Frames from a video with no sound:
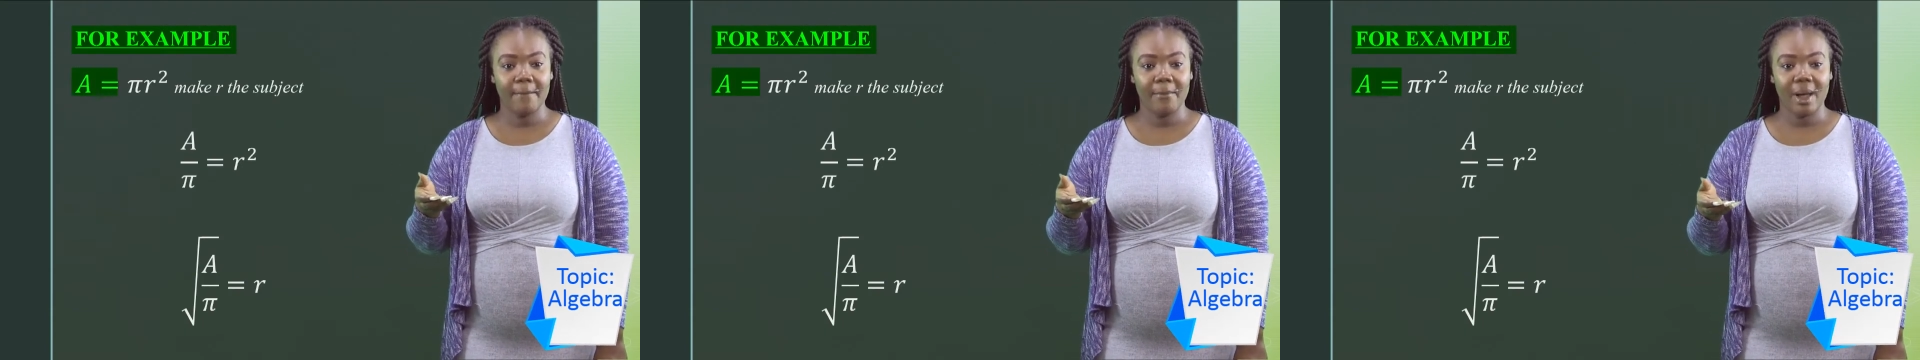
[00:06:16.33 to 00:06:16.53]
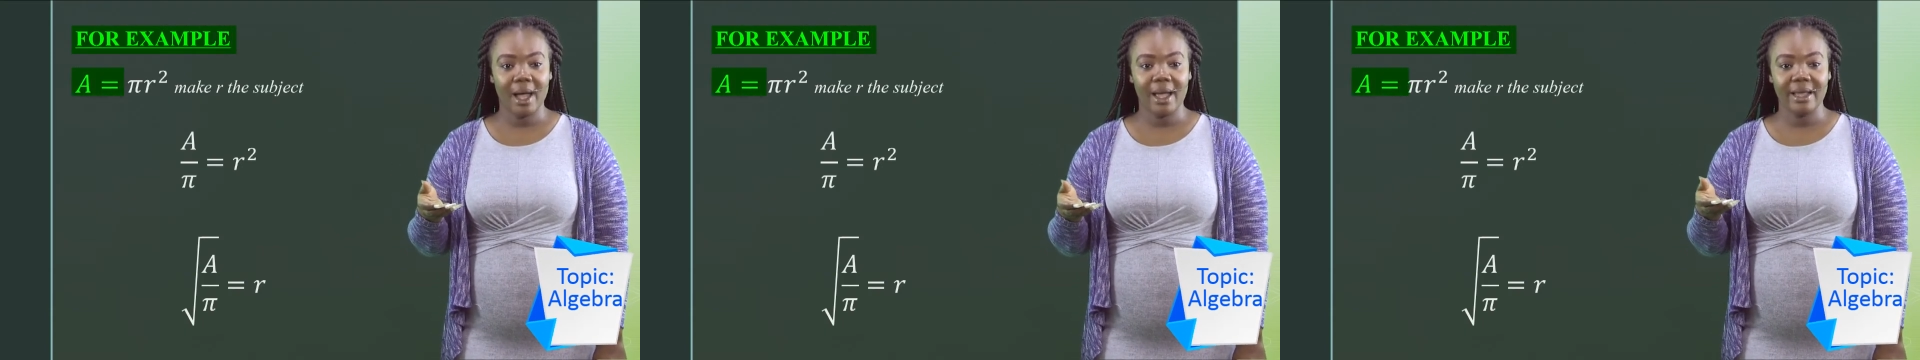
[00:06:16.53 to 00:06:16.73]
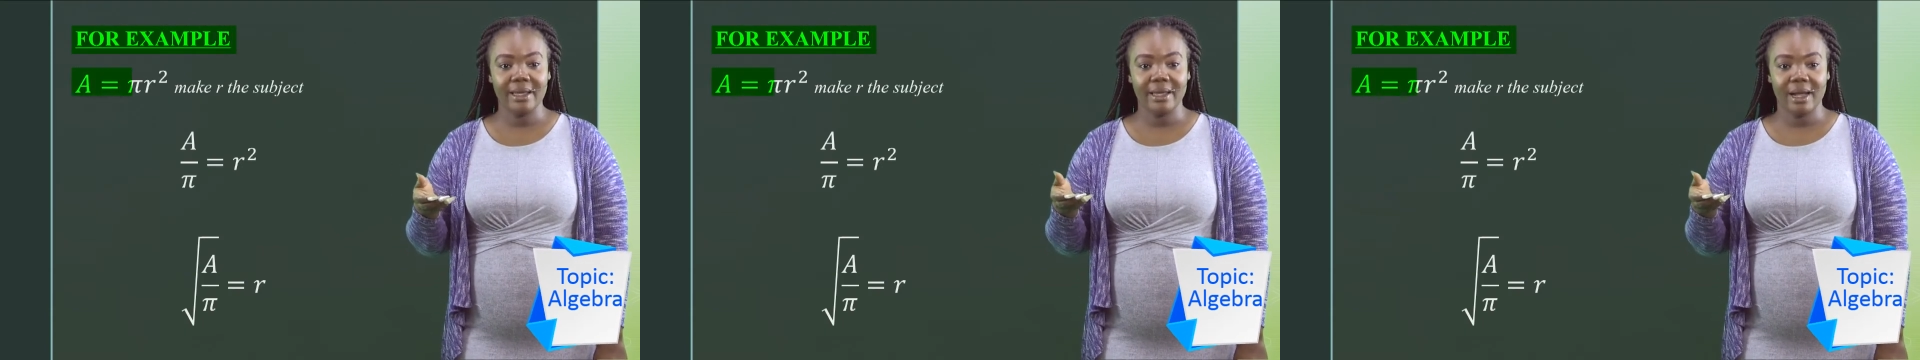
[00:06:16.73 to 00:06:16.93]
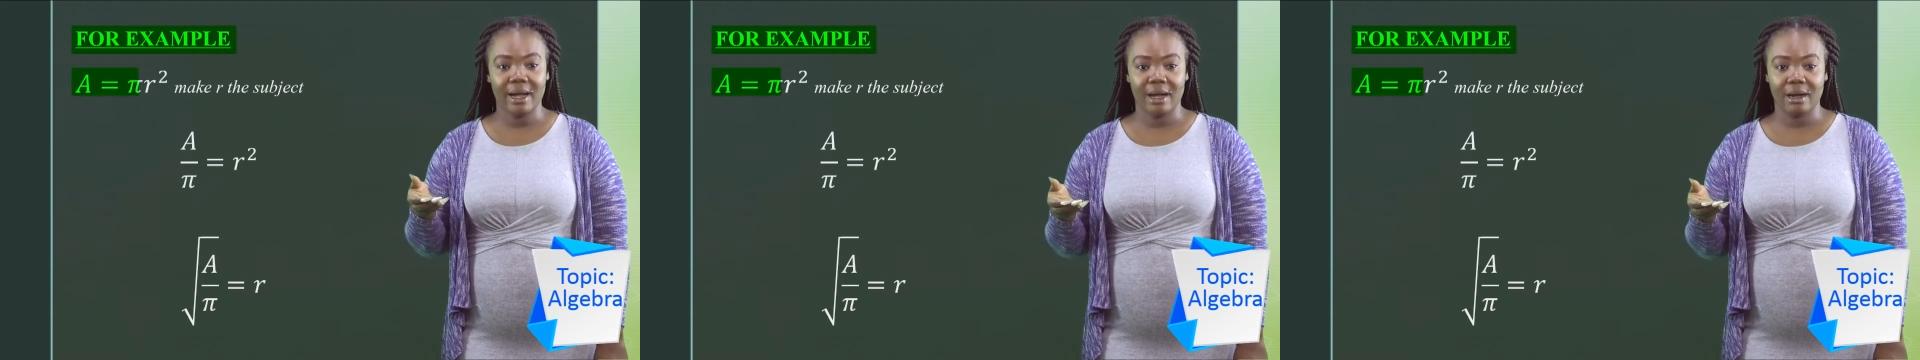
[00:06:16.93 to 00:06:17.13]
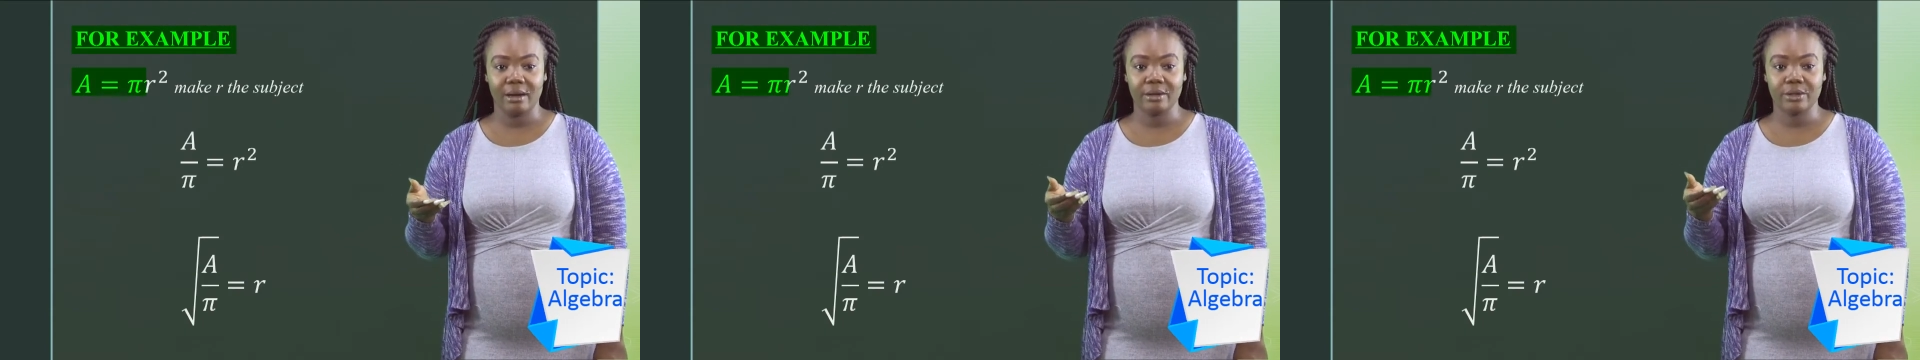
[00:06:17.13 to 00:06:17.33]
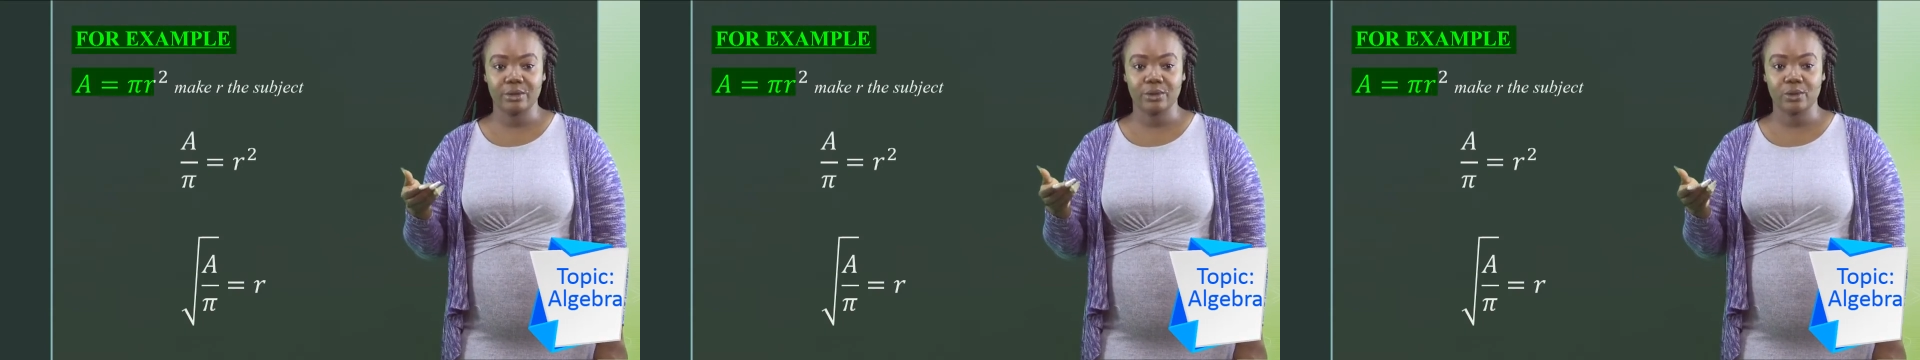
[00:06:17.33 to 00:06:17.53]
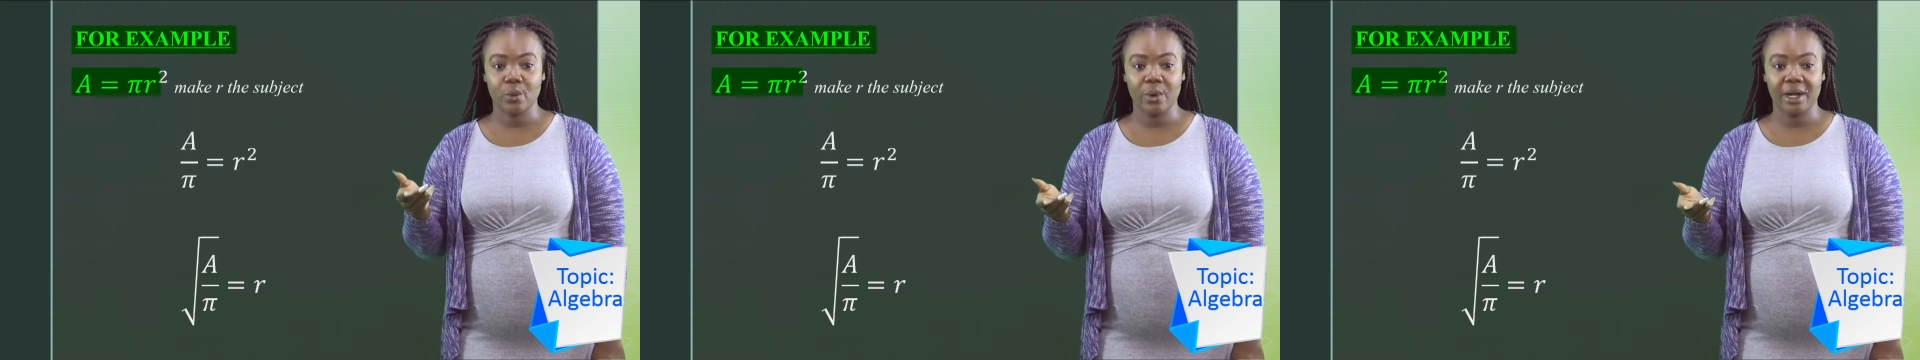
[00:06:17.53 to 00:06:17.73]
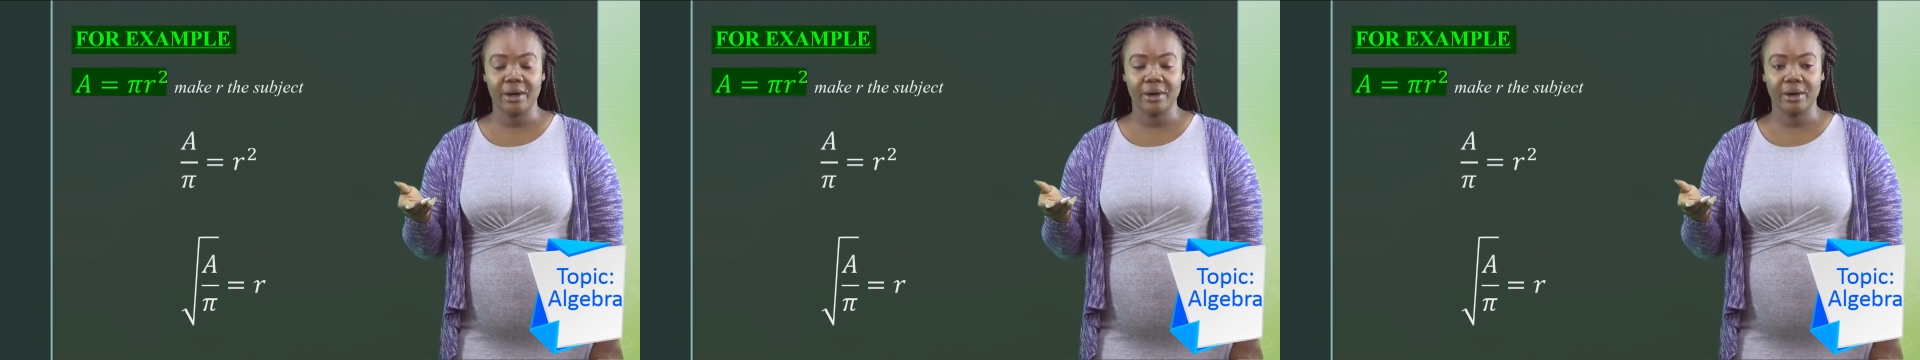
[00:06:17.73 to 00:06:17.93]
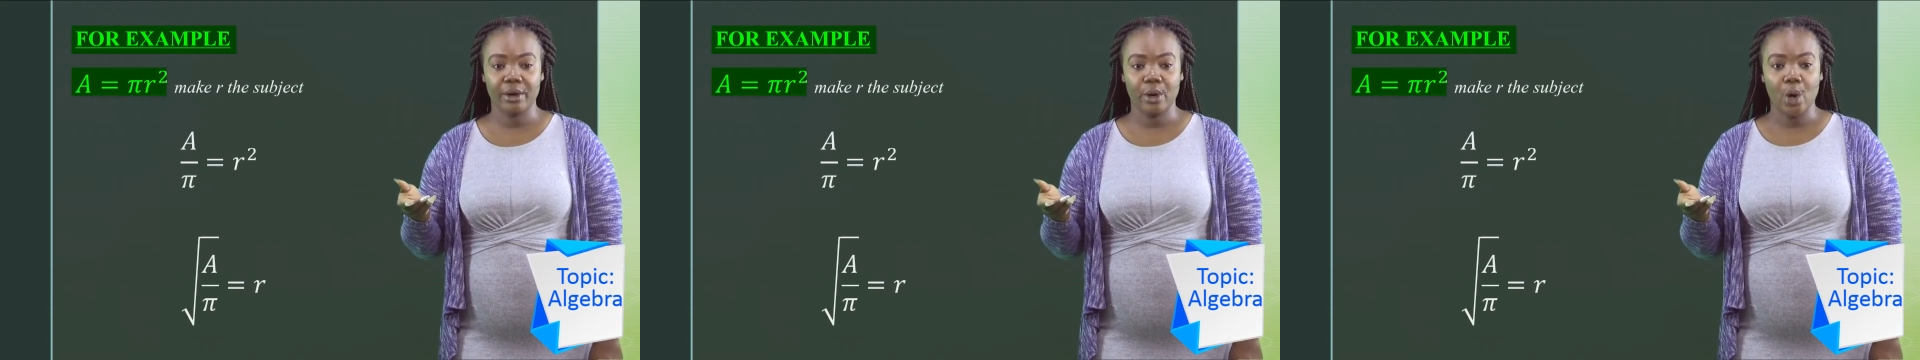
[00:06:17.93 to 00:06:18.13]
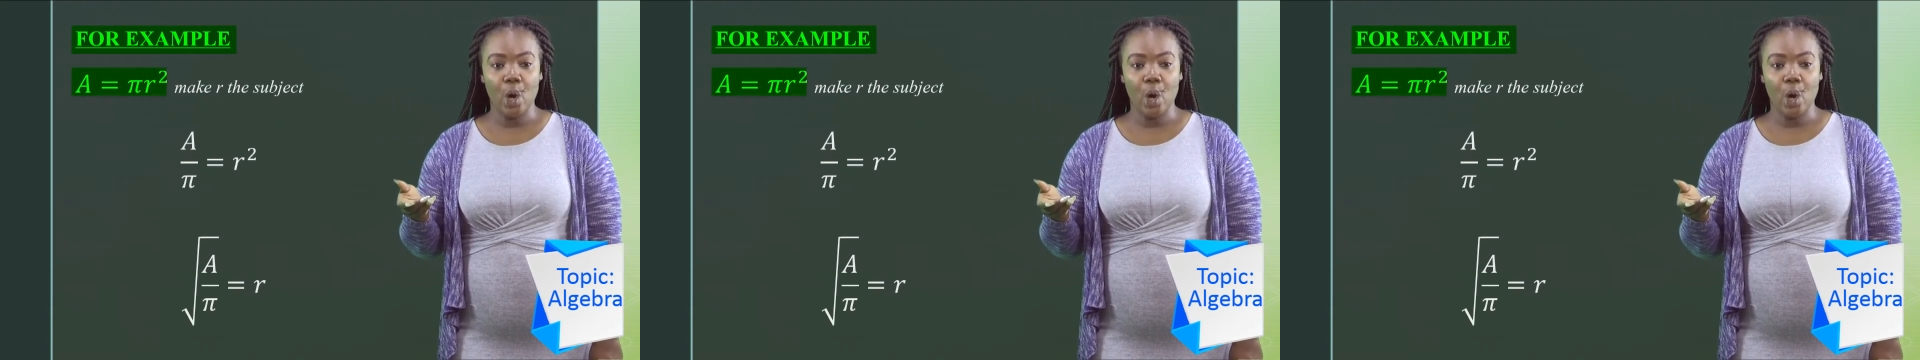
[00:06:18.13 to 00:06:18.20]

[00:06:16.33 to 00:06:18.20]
pi r squared.